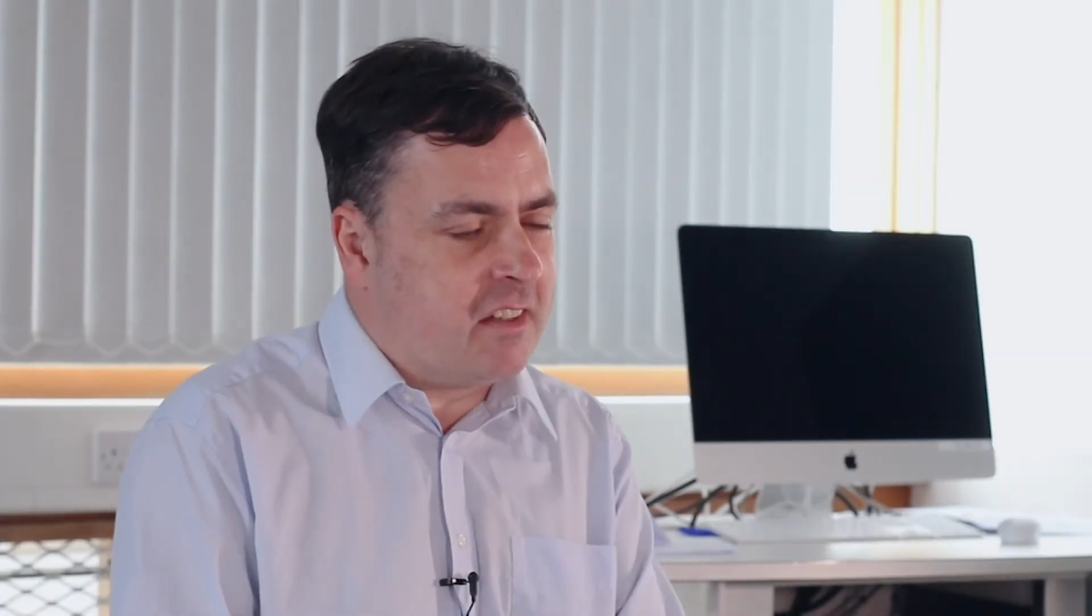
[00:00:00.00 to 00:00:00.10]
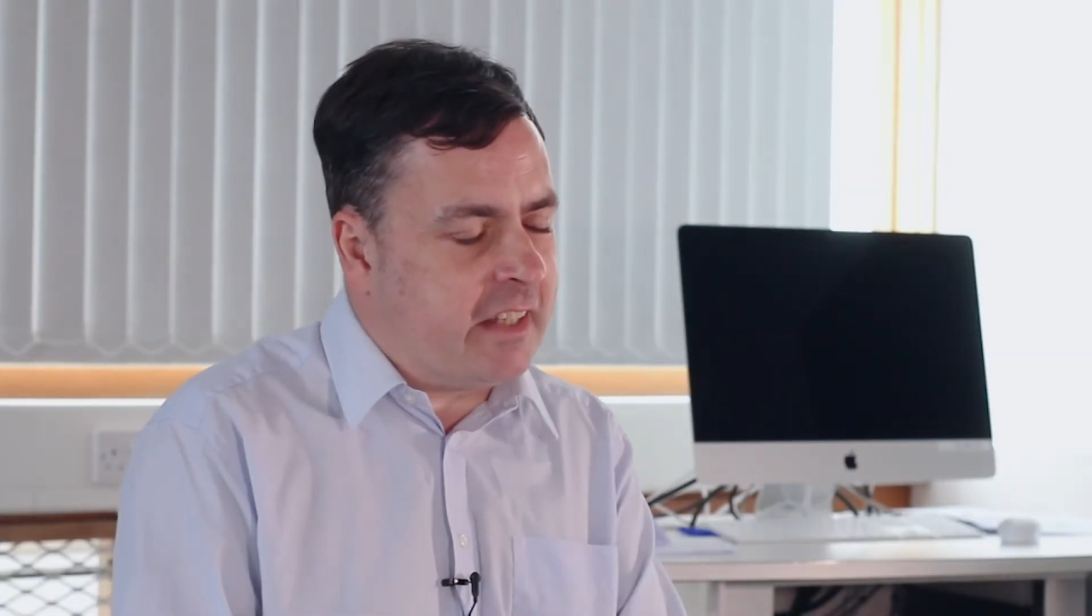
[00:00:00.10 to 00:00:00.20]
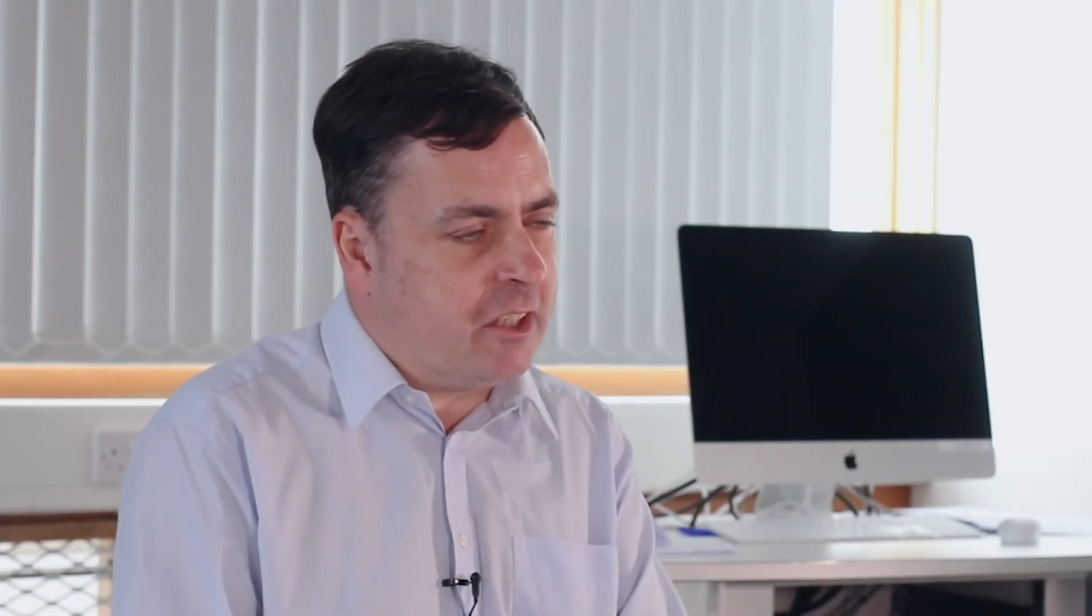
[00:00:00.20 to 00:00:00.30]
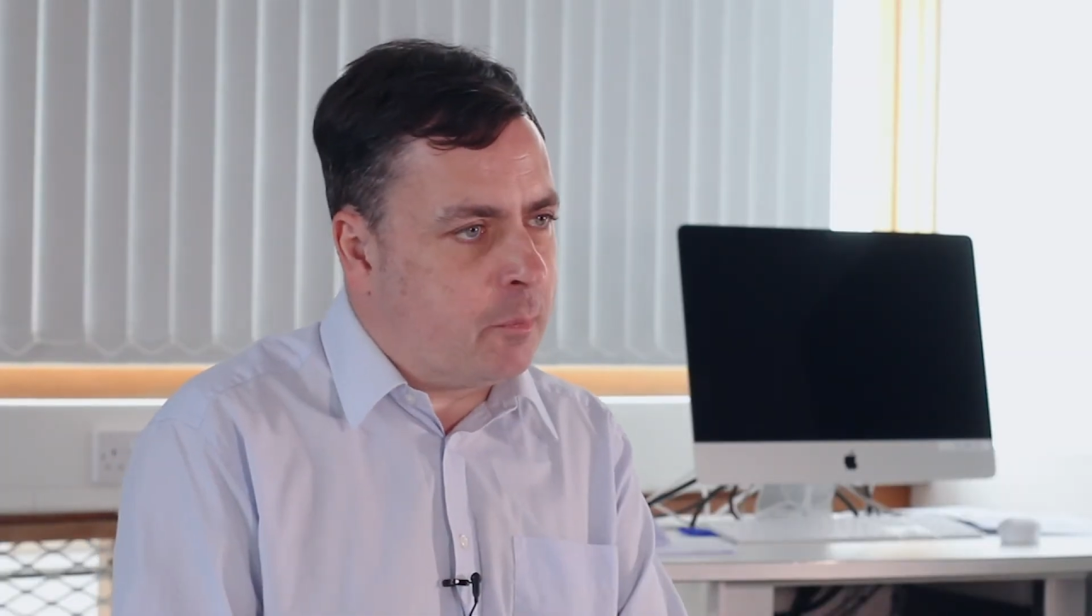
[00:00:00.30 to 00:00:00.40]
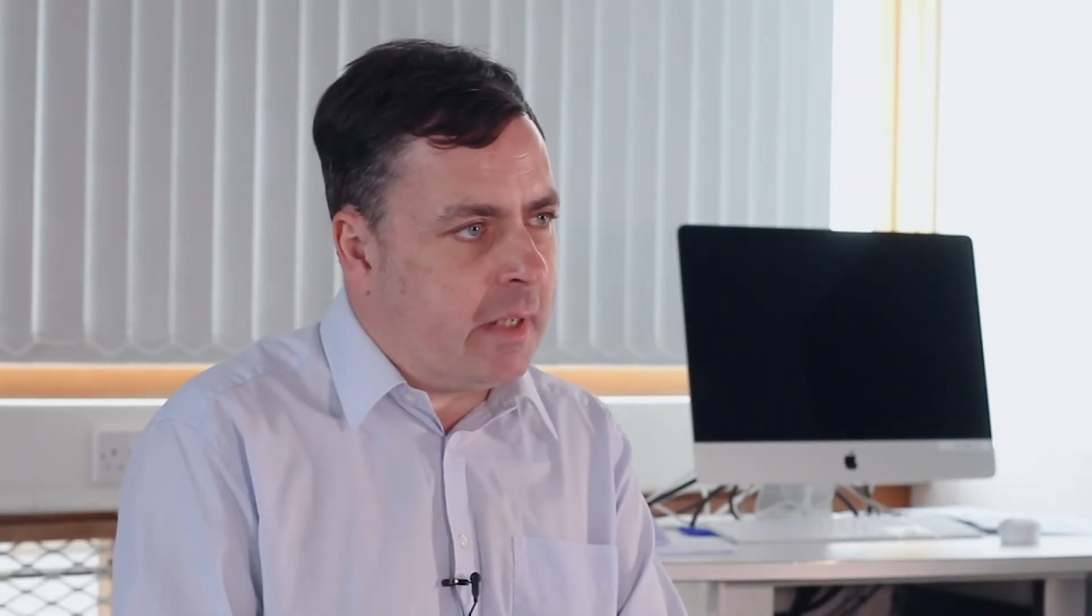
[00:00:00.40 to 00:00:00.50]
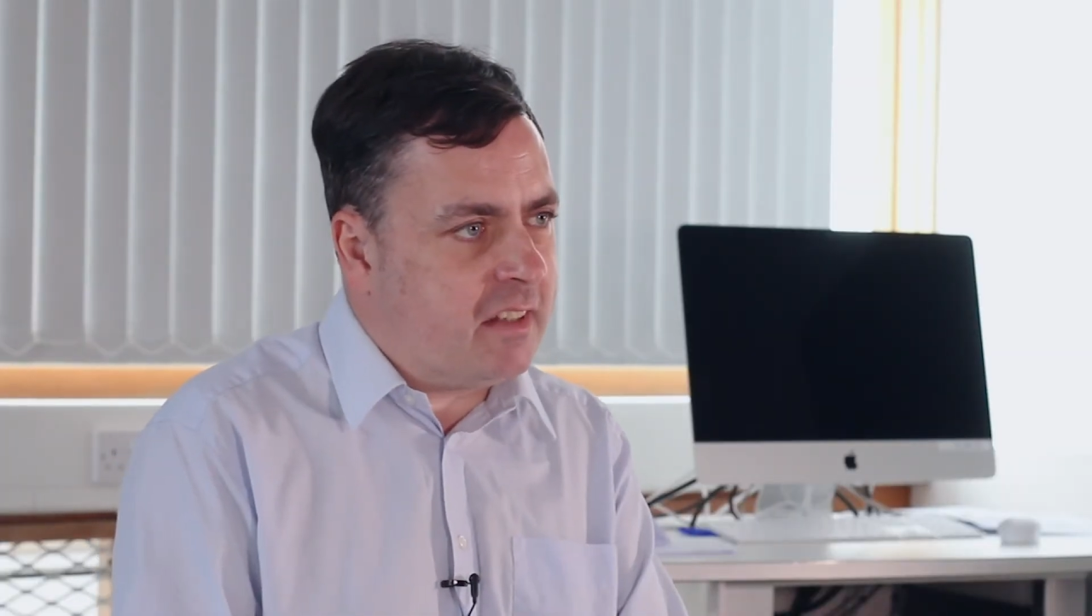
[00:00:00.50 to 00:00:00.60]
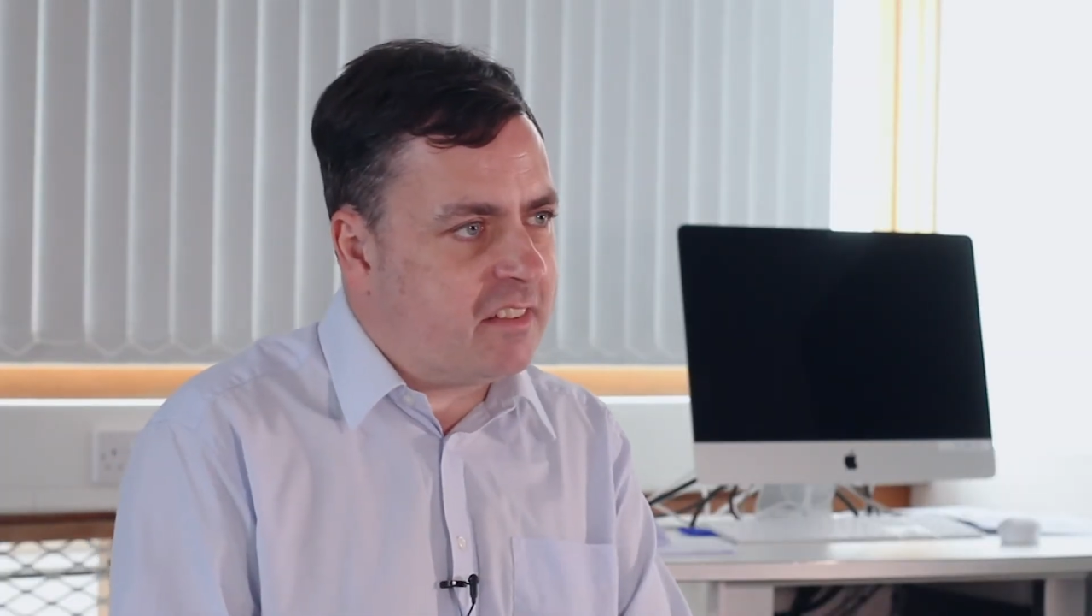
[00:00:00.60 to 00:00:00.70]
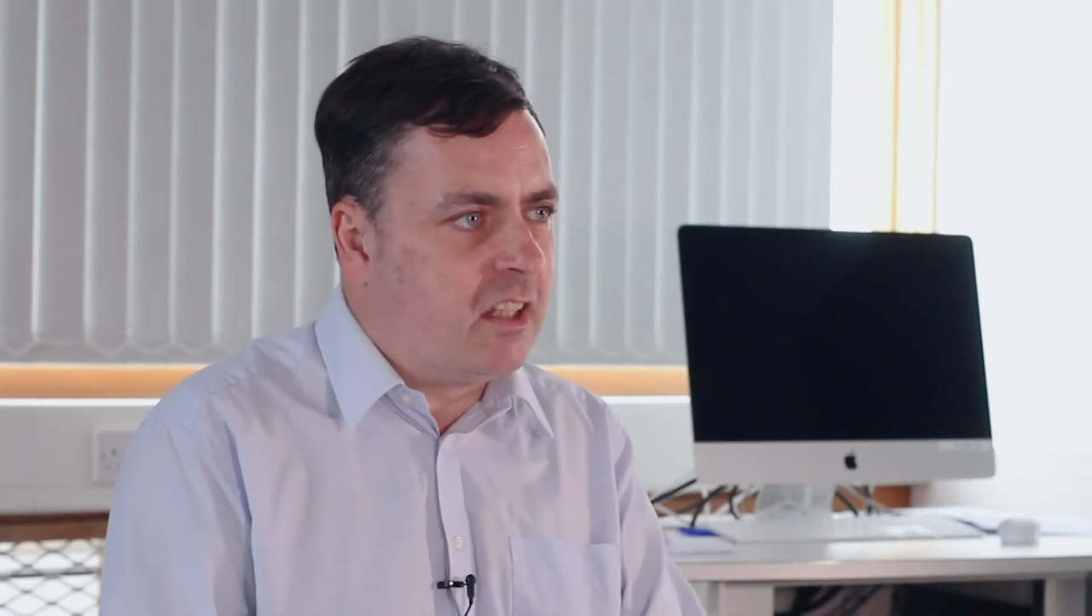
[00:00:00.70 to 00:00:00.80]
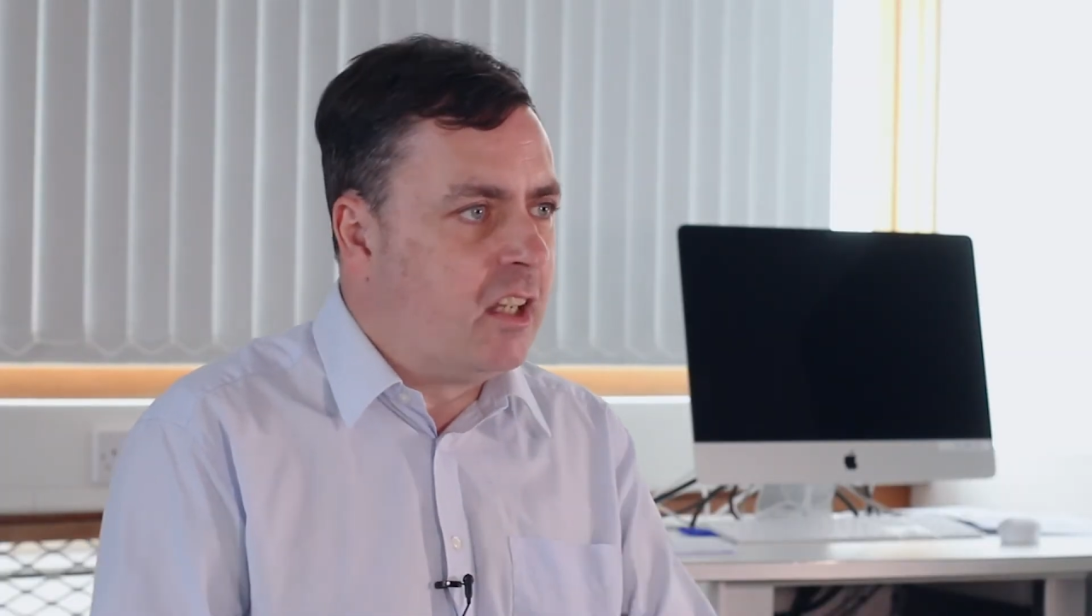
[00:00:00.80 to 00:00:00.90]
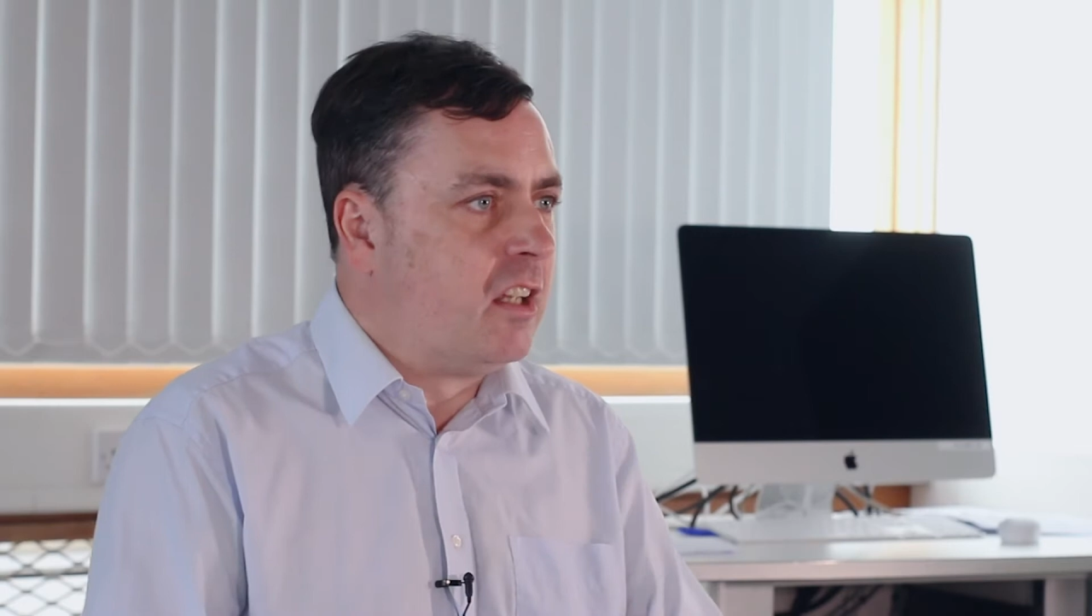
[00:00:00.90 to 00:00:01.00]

in a database,